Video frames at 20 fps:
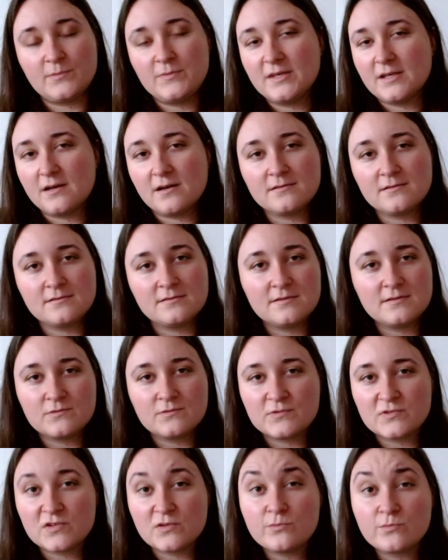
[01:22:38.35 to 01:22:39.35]
yarns
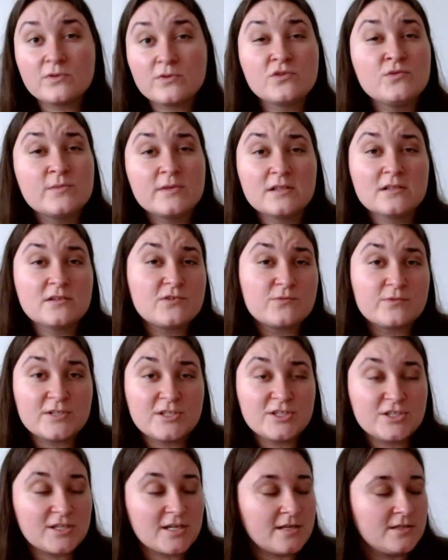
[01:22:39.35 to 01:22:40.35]
also bloom a lot,
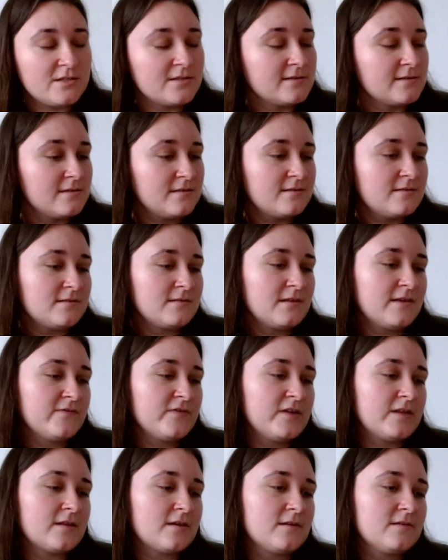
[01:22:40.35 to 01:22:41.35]
which changes
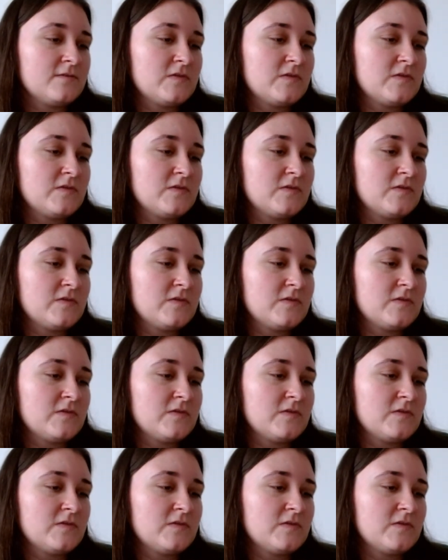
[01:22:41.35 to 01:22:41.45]
everything.